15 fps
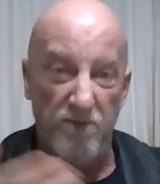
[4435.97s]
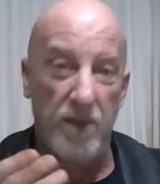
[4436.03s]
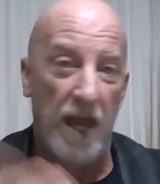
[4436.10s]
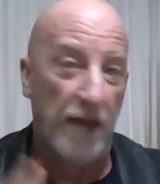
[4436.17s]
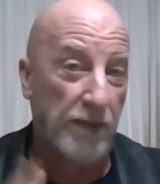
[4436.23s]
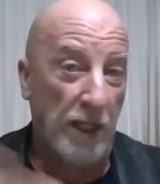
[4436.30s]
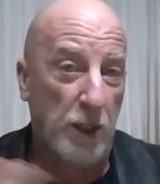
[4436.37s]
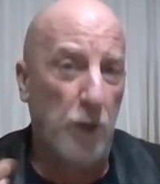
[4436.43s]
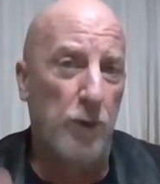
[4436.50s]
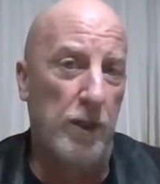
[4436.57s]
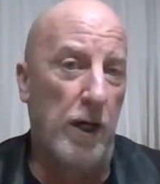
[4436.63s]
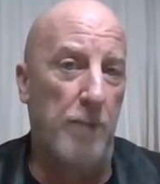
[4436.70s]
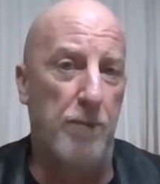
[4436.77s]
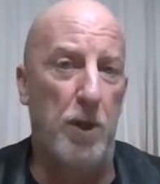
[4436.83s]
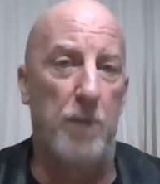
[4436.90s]
and they do it
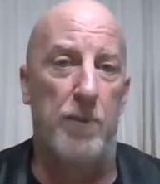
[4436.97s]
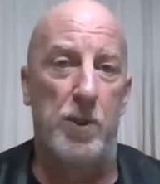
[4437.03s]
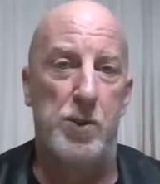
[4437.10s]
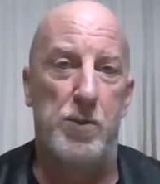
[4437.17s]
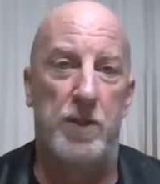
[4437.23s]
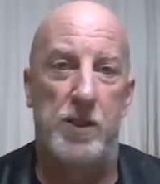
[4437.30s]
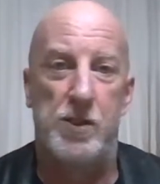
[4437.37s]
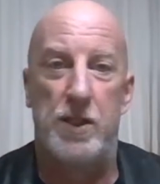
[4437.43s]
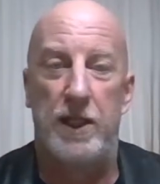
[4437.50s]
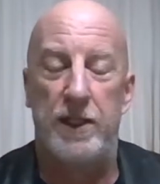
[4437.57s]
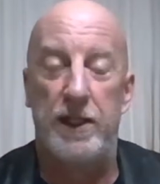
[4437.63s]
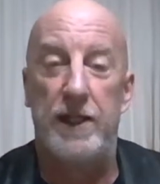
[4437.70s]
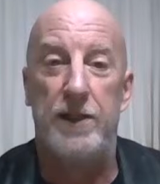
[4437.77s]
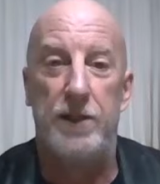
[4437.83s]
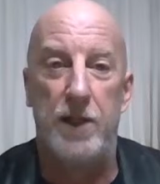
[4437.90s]
on purpose because they
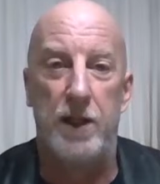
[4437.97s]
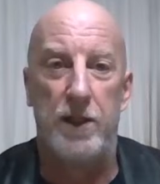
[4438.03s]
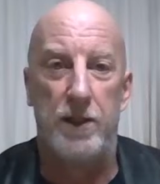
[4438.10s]
need